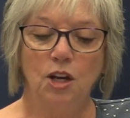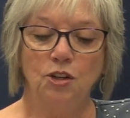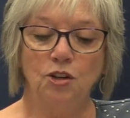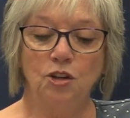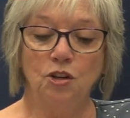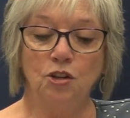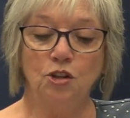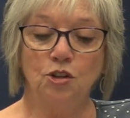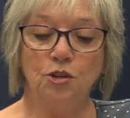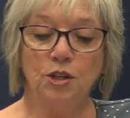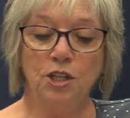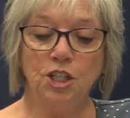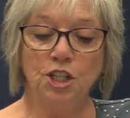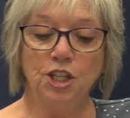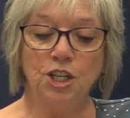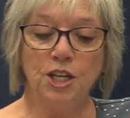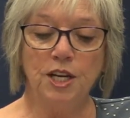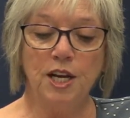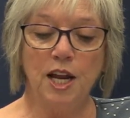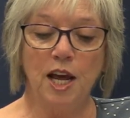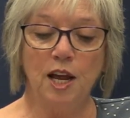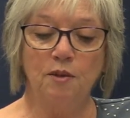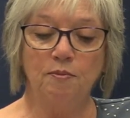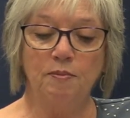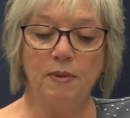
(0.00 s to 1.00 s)

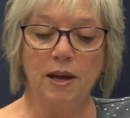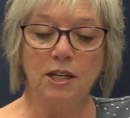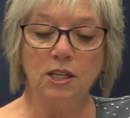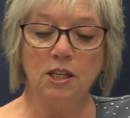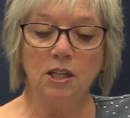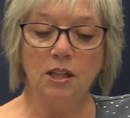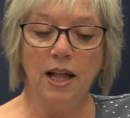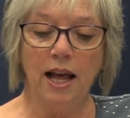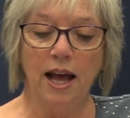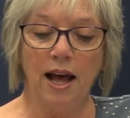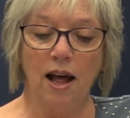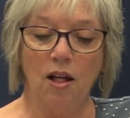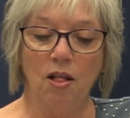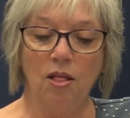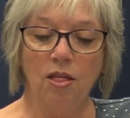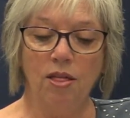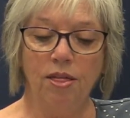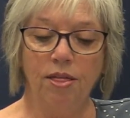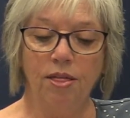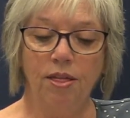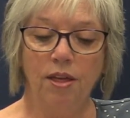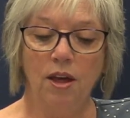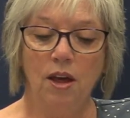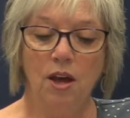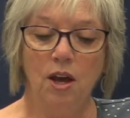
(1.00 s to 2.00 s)
nutrition and mental
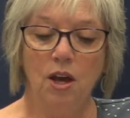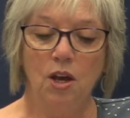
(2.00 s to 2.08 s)
health,